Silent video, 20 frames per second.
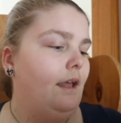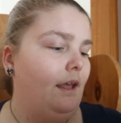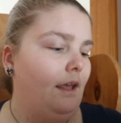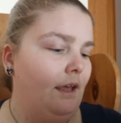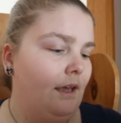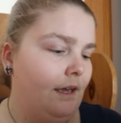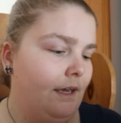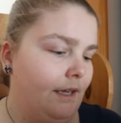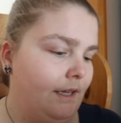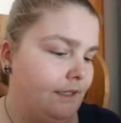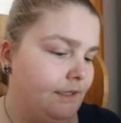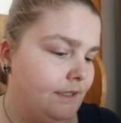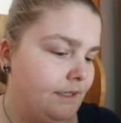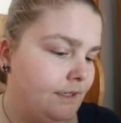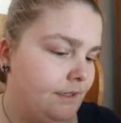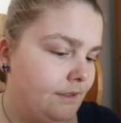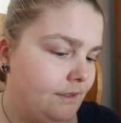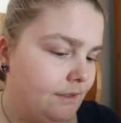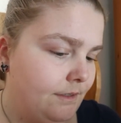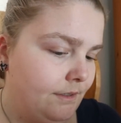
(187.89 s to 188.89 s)
and
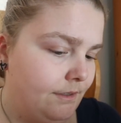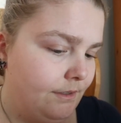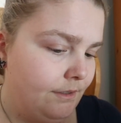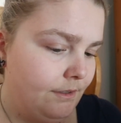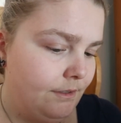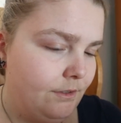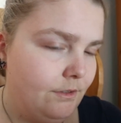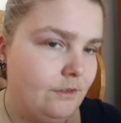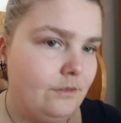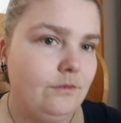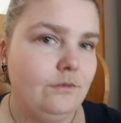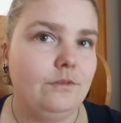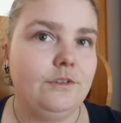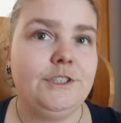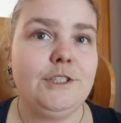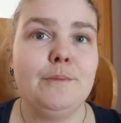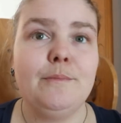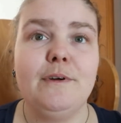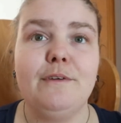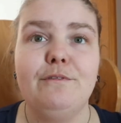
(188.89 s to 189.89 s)

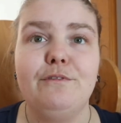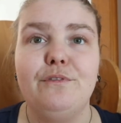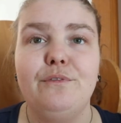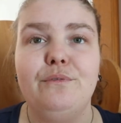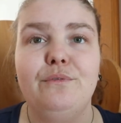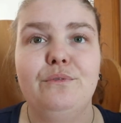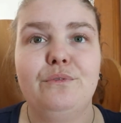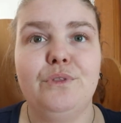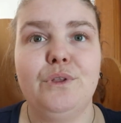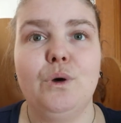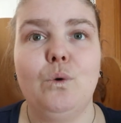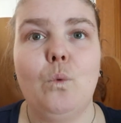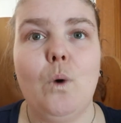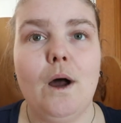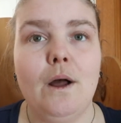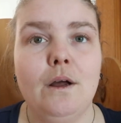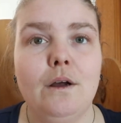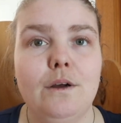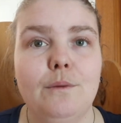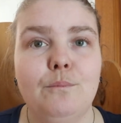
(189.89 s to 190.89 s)
some of the
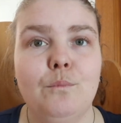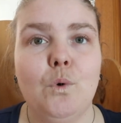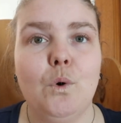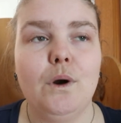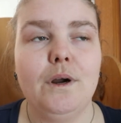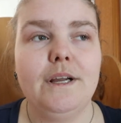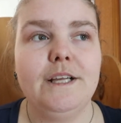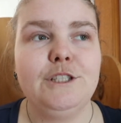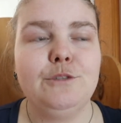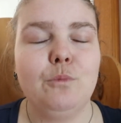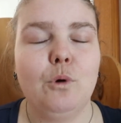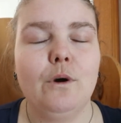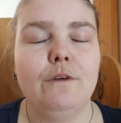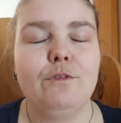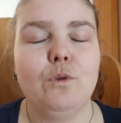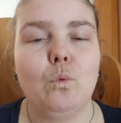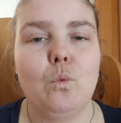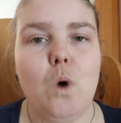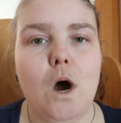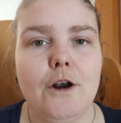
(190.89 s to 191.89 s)
wa more it's more of
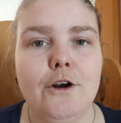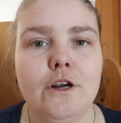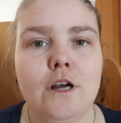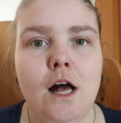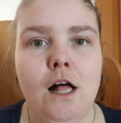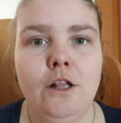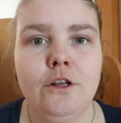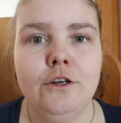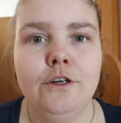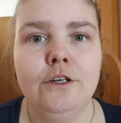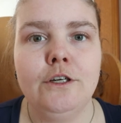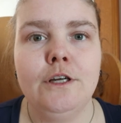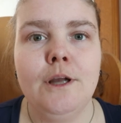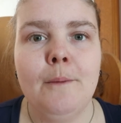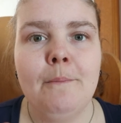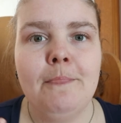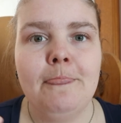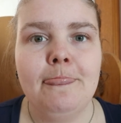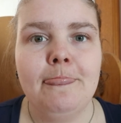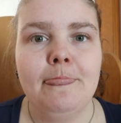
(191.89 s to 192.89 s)
the watercolor
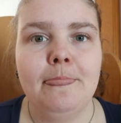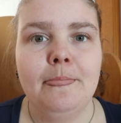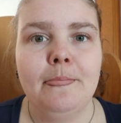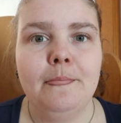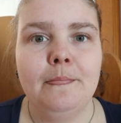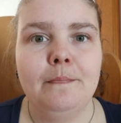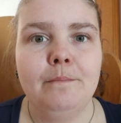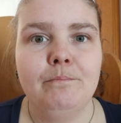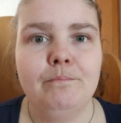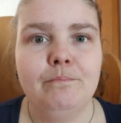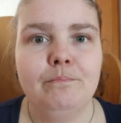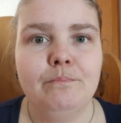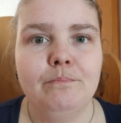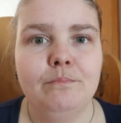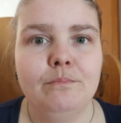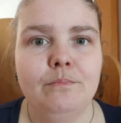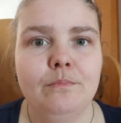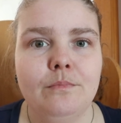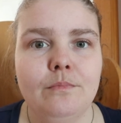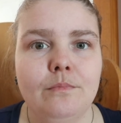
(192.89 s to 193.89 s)

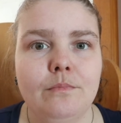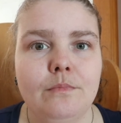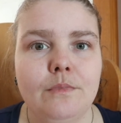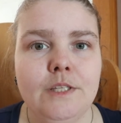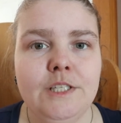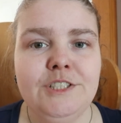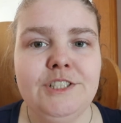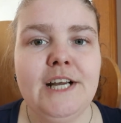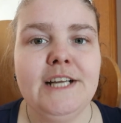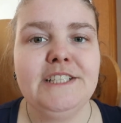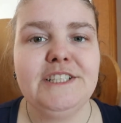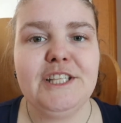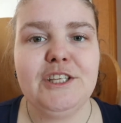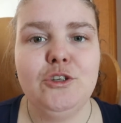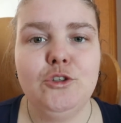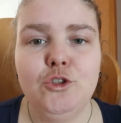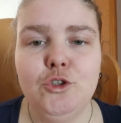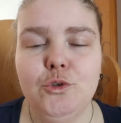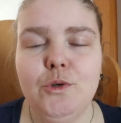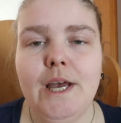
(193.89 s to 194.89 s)
designs that
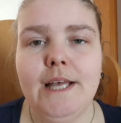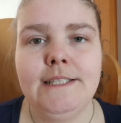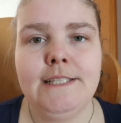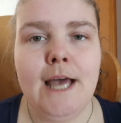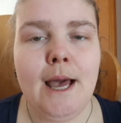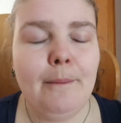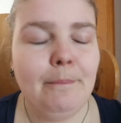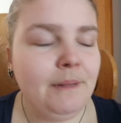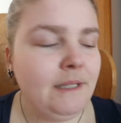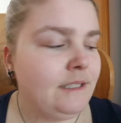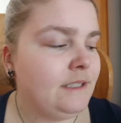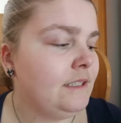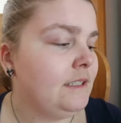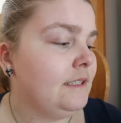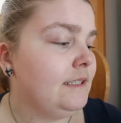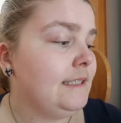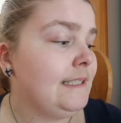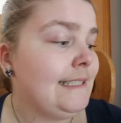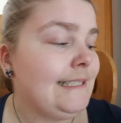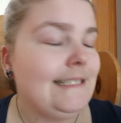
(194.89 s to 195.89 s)
you do get
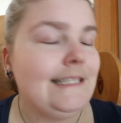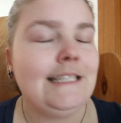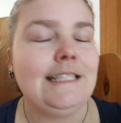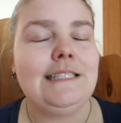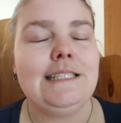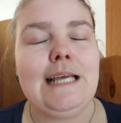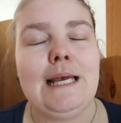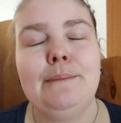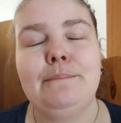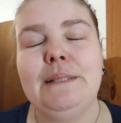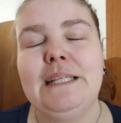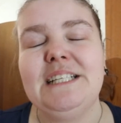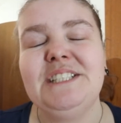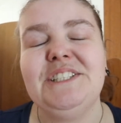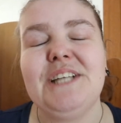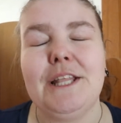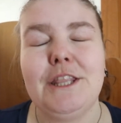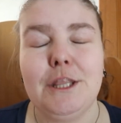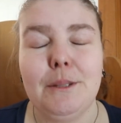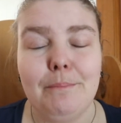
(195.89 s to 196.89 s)
template the
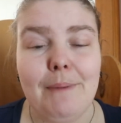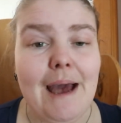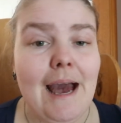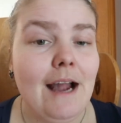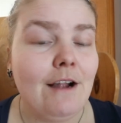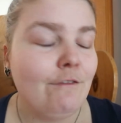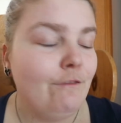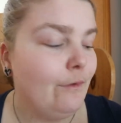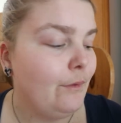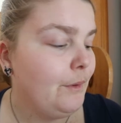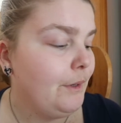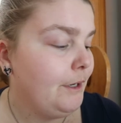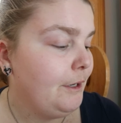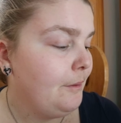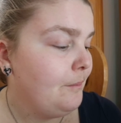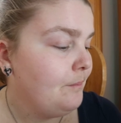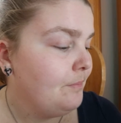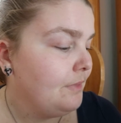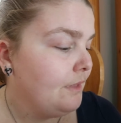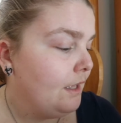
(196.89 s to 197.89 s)
templates at the back
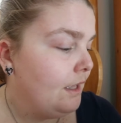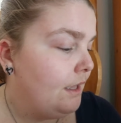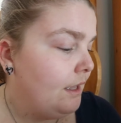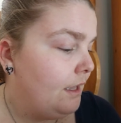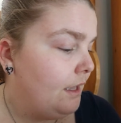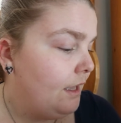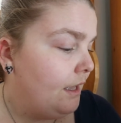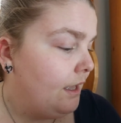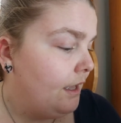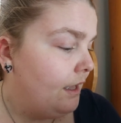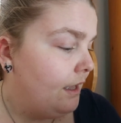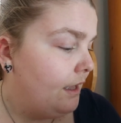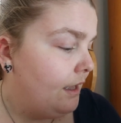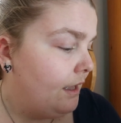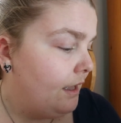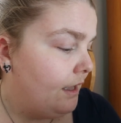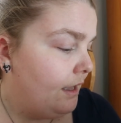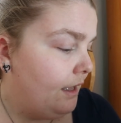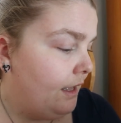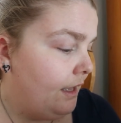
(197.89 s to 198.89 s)
for.
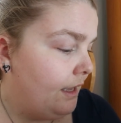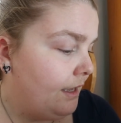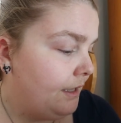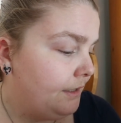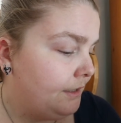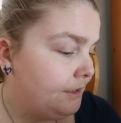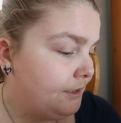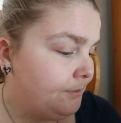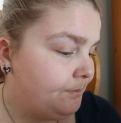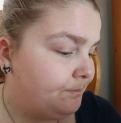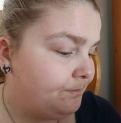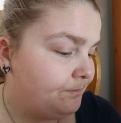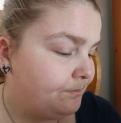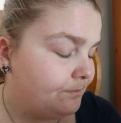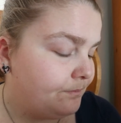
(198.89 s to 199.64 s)
And